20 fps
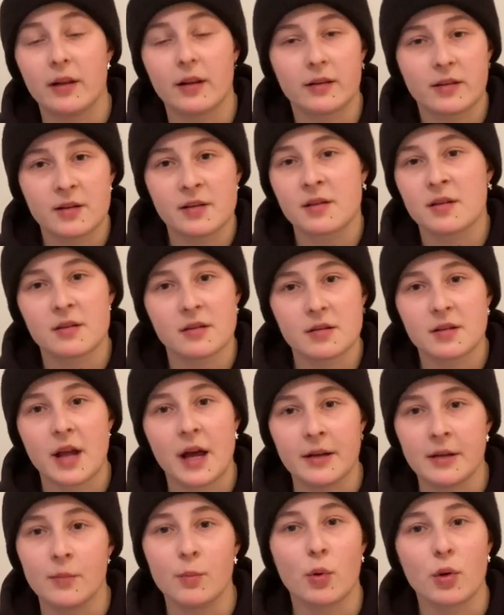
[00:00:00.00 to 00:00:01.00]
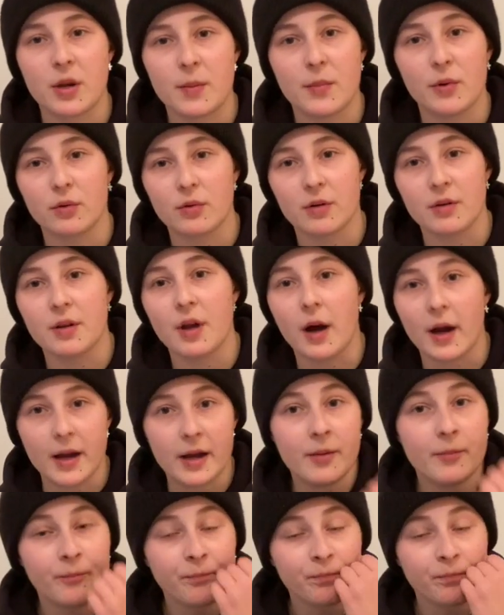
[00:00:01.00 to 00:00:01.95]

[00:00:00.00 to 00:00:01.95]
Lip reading: Like, this is a standard bodybuilder diet.